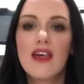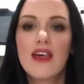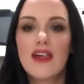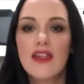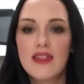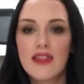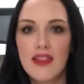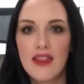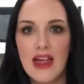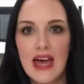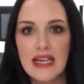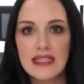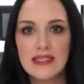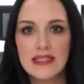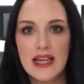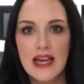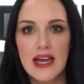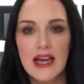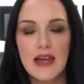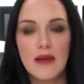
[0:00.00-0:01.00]
The last
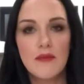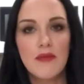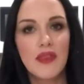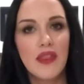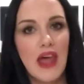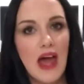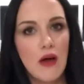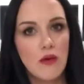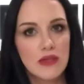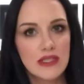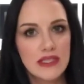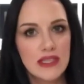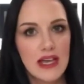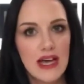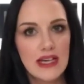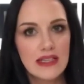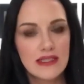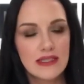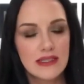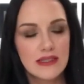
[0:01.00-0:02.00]
time, that was the
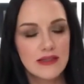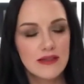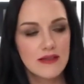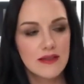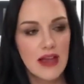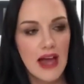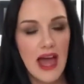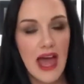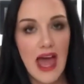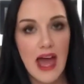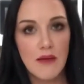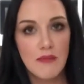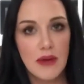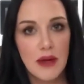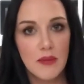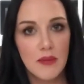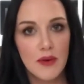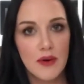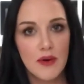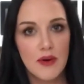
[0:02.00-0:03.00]
last I had
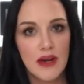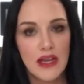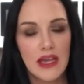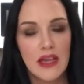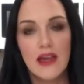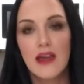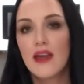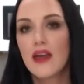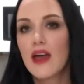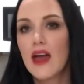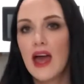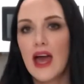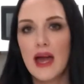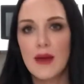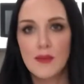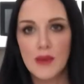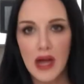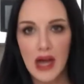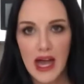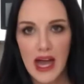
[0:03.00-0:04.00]
pepperoni. I'm
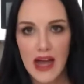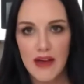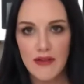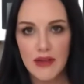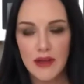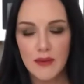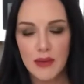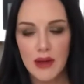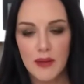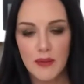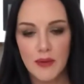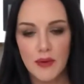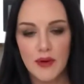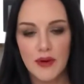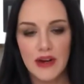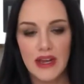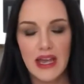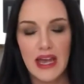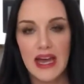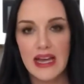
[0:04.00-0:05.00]
not having pepperoni.
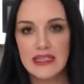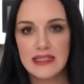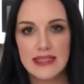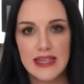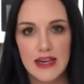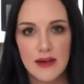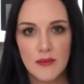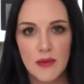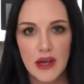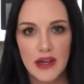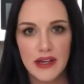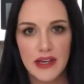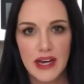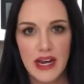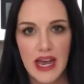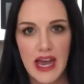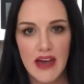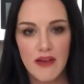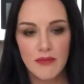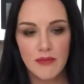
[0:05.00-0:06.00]
I said I'm not gonna
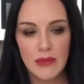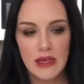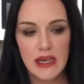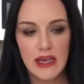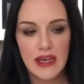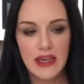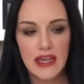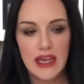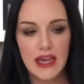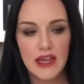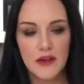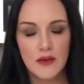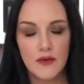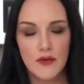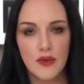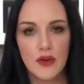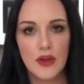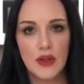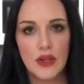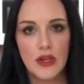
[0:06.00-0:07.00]
have meat again for
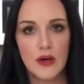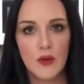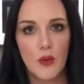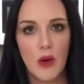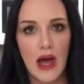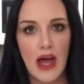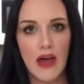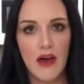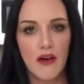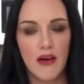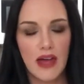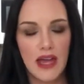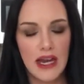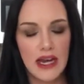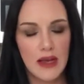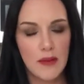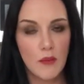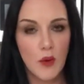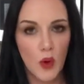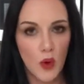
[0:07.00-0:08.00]
a little while, and
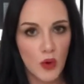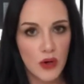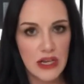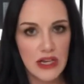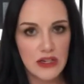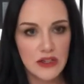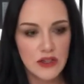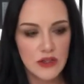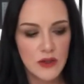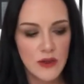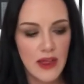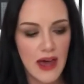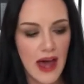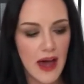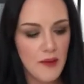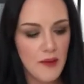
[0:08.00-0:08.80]
I'm holding to that.